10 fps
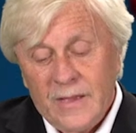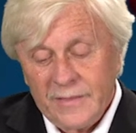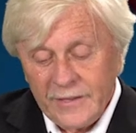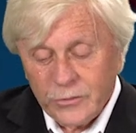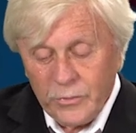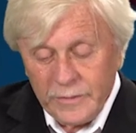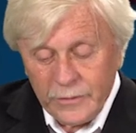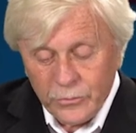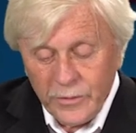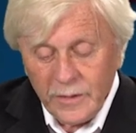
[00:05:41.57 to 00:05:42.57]
and that's when
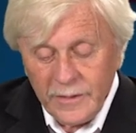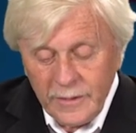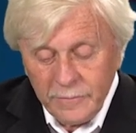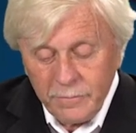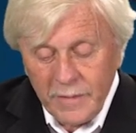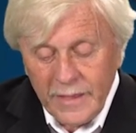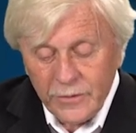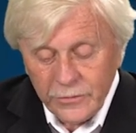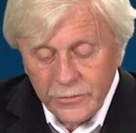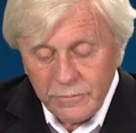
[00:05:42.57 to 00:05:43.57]
it really
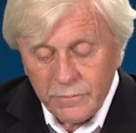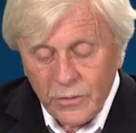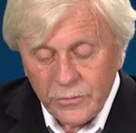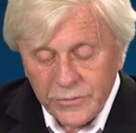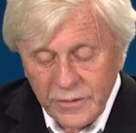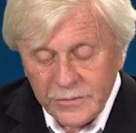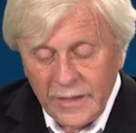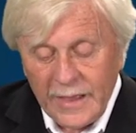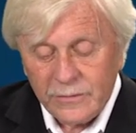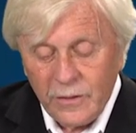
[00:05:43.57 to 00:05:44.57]
matters the most,
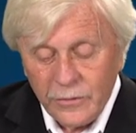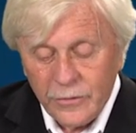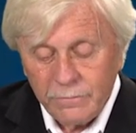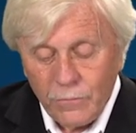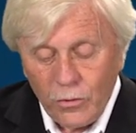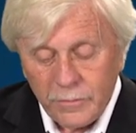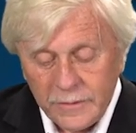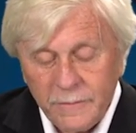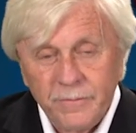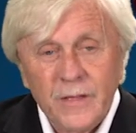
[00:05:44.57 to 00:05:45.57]
is at the
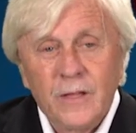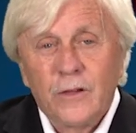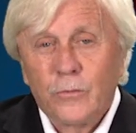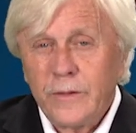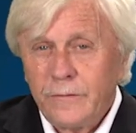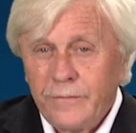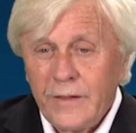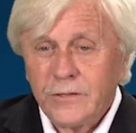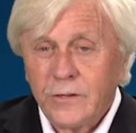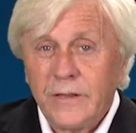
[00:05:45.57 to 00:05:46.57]
moment. We
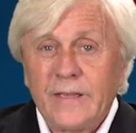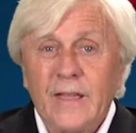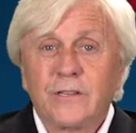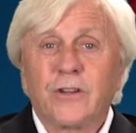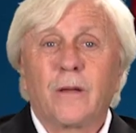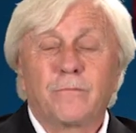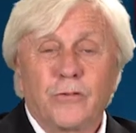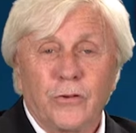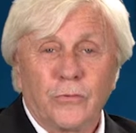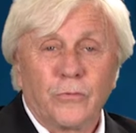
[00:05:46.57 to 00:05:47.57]
eventually catch up
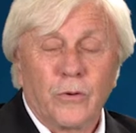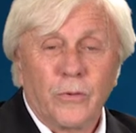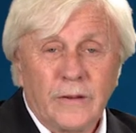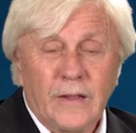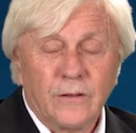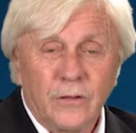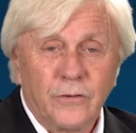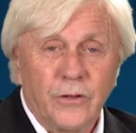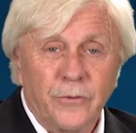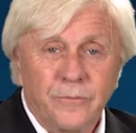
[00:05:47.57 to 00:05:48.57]
to what we need to
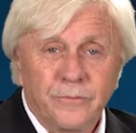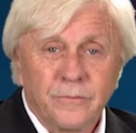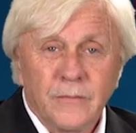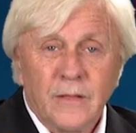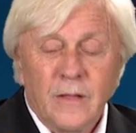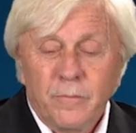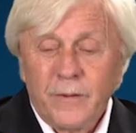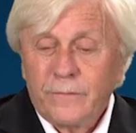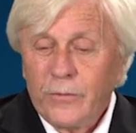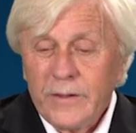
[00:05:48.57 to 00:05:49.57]
do.
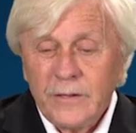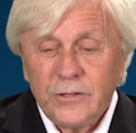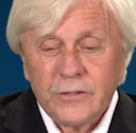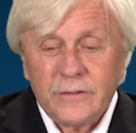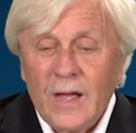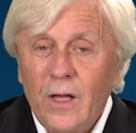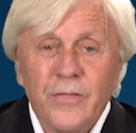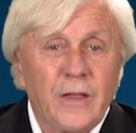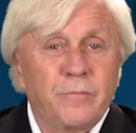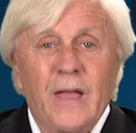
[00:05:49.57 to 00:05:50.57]
But if we can just
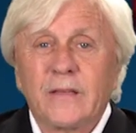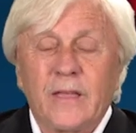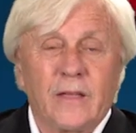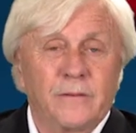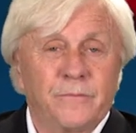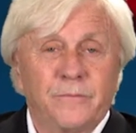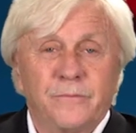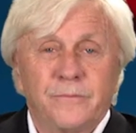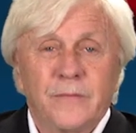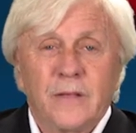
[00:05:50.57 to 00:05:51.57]
dial that back in,
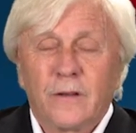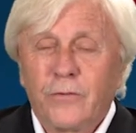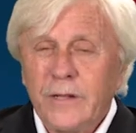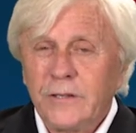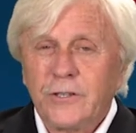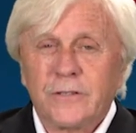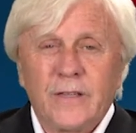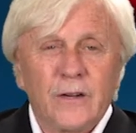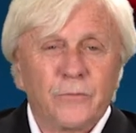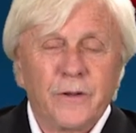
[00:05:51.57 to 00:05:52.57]
if we can
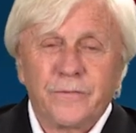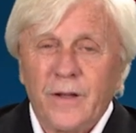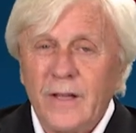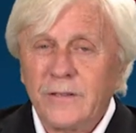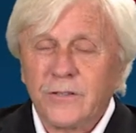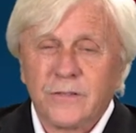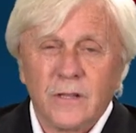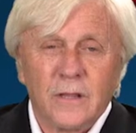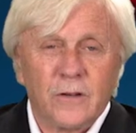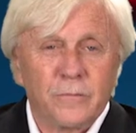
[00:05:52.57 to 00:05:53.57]
just get refined just
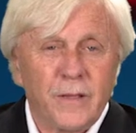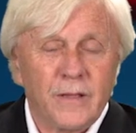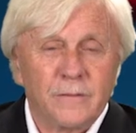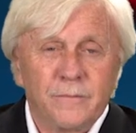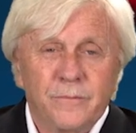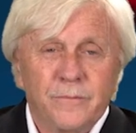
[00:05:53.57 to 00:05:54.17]
a little bit,